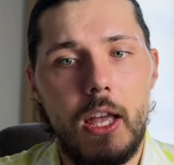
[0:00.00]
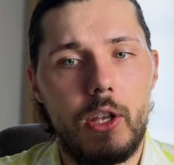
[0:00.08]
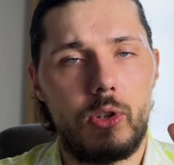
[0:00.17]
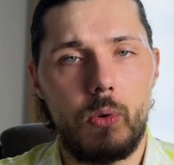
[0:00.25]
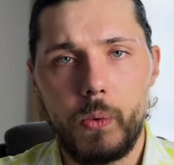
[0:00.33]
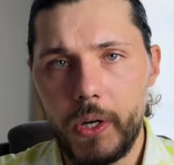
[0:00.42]

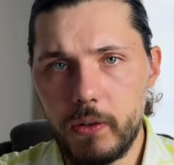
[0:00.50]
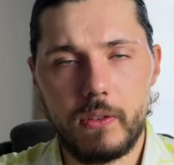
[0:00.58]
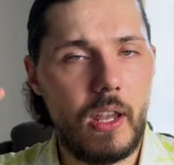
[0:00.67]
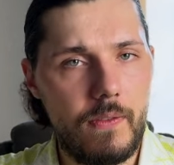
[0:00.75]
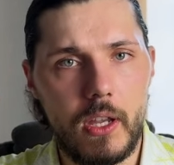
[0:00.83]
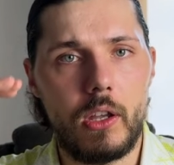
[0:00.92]
So we're
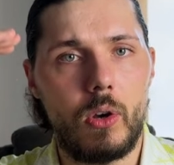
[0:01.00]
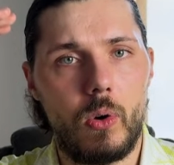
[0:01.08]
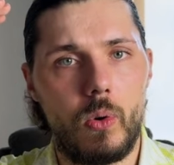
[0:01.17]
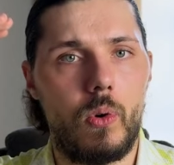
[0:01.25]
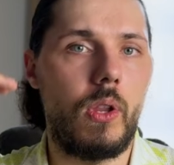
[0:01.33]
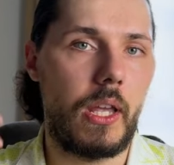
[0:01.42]
saving
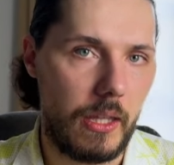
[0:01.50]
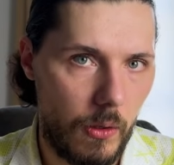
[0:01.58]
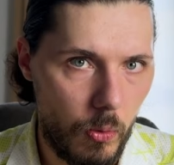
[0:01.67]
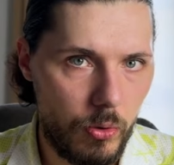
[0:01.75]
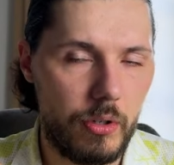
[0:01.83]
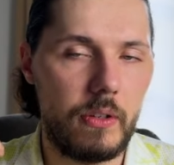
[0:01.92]
like
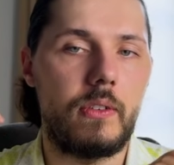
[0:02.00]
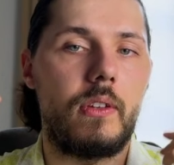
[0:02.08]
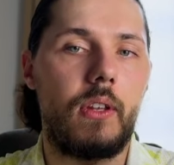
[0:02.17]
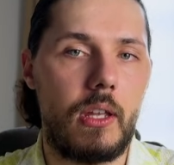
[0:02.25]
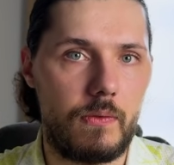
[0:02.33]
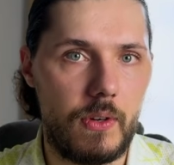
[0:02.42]

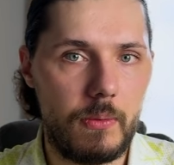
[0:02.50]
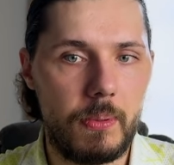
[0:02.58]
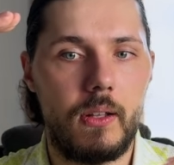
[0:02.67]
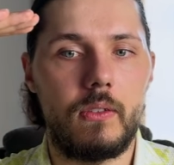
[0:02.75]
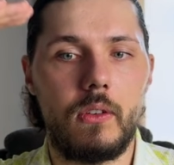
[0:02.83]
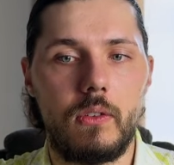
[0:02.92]
utterances and
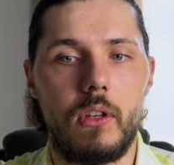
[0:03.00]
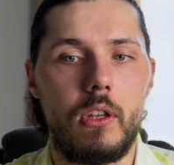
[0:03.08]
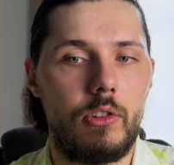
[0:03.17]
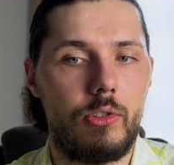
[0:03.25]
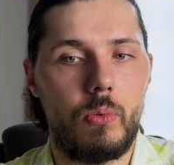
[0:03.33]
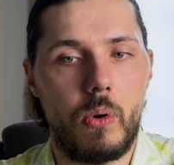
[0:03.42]
responses
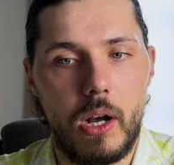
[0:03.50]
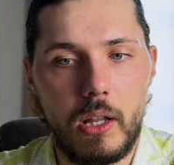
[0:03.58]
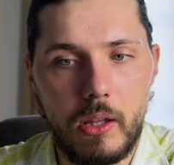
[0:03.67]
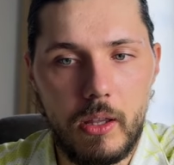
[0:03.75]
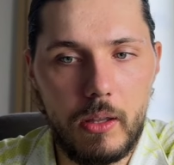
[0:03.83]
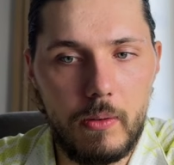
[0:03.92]
into
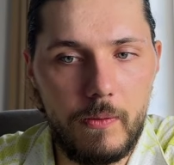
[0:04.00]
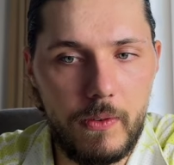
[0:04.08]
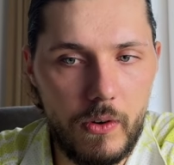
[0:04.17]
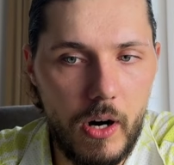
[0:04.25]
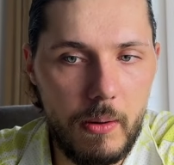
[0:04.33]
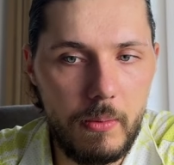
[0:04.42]
one
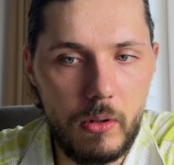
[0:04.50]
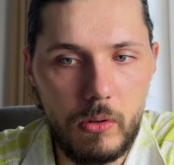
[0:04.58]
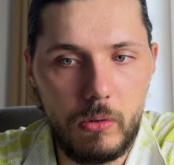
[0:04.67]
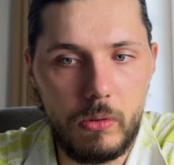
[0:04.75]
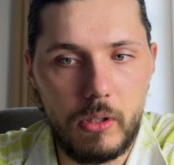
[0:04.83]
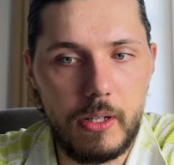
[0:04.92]
variable
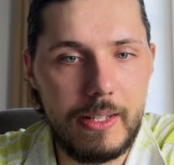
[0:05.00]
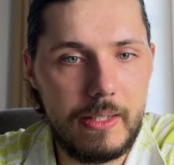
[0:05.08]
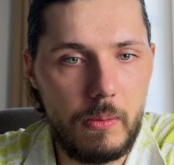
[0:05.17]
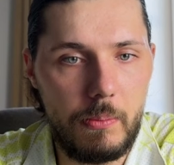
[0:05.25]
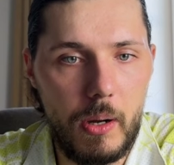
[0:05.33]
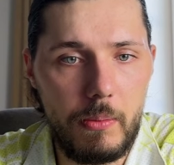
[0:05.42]
called
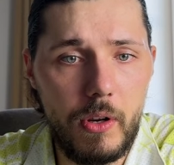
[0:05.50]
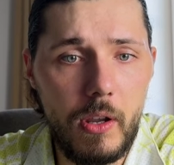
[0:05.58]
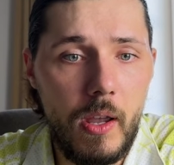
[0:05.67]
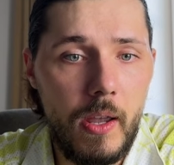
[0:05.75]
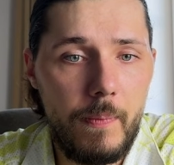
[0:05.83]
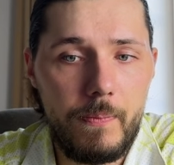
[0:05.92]
custom memory
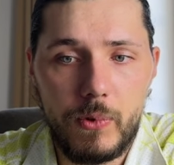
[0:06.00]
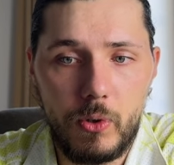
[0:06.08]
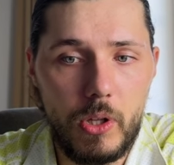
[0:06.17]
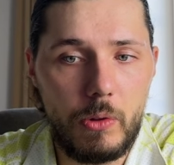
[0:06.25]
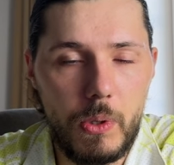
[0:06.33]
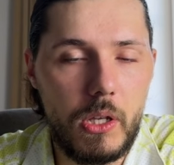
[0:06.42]
so
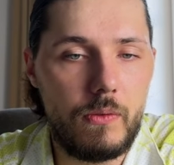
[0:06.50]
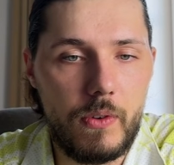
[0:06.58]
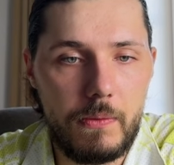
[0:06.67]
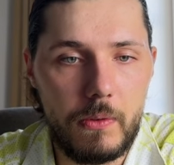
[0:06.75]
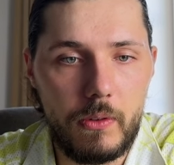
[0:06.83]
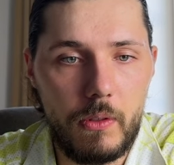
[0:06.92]
that we can
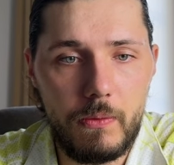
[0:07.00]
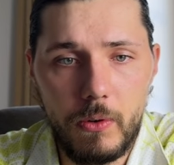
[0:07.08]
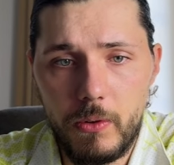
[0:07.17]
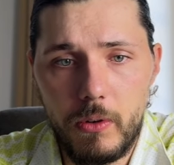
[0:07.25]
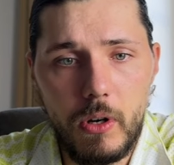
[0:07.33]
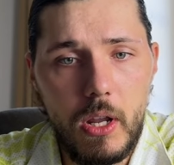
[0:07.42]
reference it
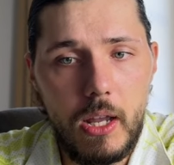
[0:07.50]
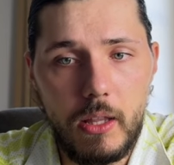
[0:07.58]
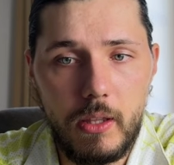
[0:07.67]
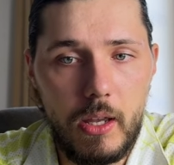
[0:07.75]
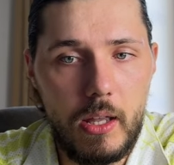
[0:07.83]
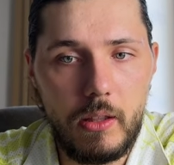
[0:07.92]
further and
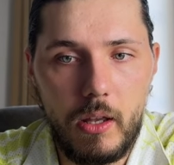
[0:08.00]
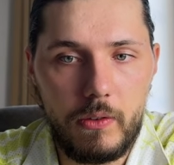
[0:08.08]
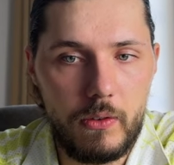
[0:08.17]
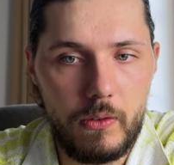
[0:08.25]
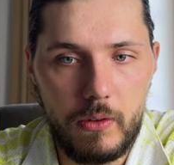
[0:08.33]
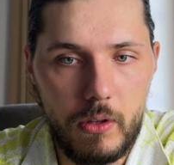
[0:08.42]
then
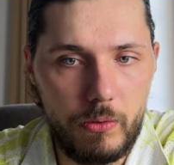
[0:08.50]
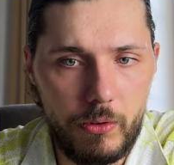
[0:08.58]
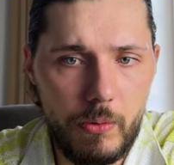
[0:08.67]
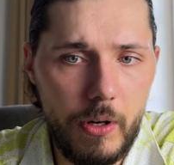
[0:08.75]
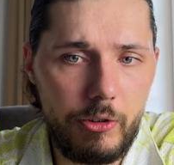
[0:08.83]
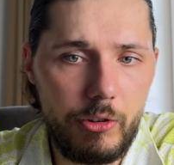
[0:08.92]
answer the user
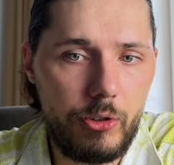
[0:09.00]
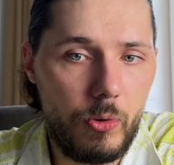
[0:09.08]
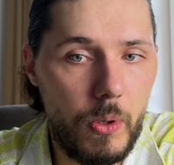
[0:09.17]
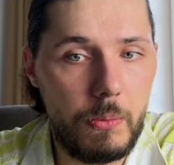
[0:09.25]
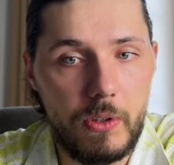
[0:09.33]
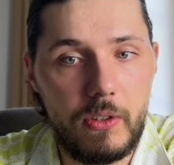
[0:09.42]
question. So
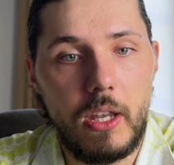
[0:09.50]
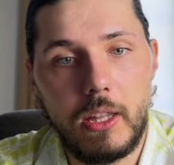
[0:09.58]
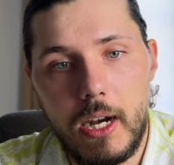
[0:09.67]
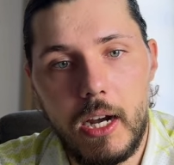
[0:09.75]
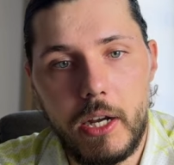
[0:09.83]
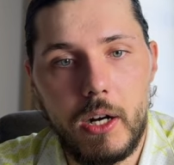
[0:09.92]
when we say
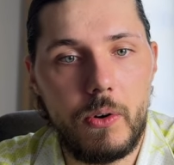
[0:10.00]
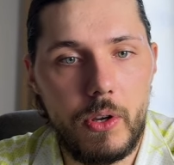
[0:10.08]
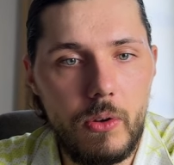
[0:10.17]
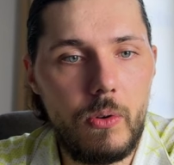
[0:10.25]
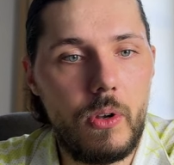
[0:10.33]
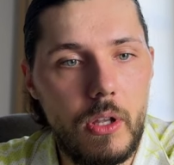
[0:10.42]
hi, how are
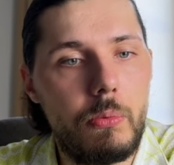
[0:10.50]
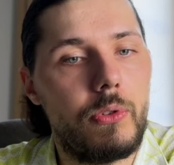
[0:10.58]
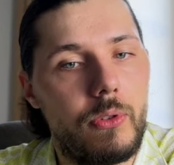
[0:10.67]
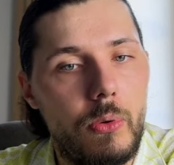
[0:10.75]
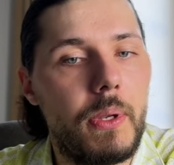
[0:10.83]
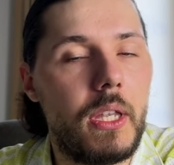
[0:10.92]
you, it
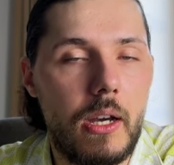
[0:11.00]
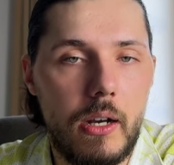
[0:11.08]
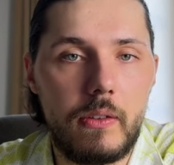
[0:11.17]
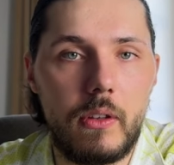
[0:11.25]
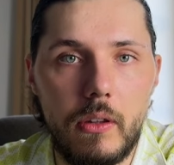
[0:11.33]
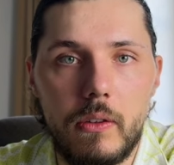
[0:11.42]
was looping
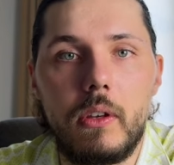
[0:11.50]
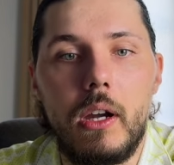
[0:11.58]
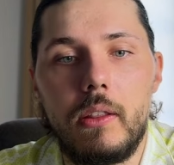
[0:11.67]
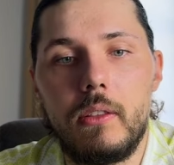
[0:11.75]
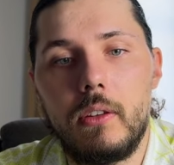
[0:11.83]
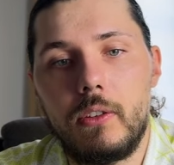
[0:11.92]
us
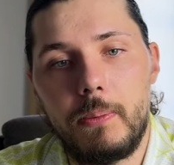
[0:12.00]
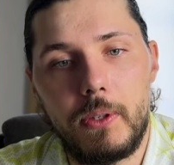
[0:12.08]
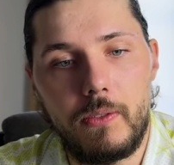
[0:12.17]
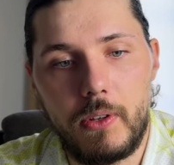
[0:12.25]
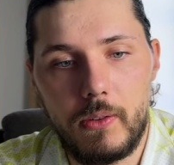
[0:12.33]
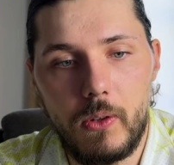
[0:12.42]
inside this
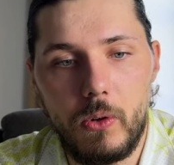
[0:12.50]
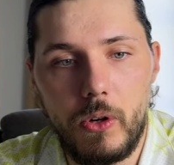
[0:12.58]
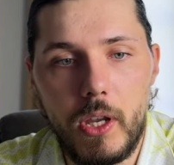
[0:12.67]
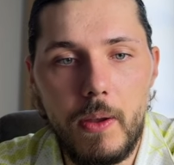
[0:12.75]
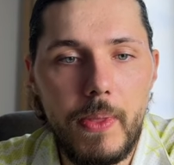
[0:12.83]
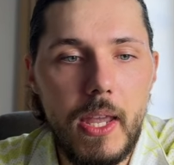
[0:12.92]
specific flow. Okay,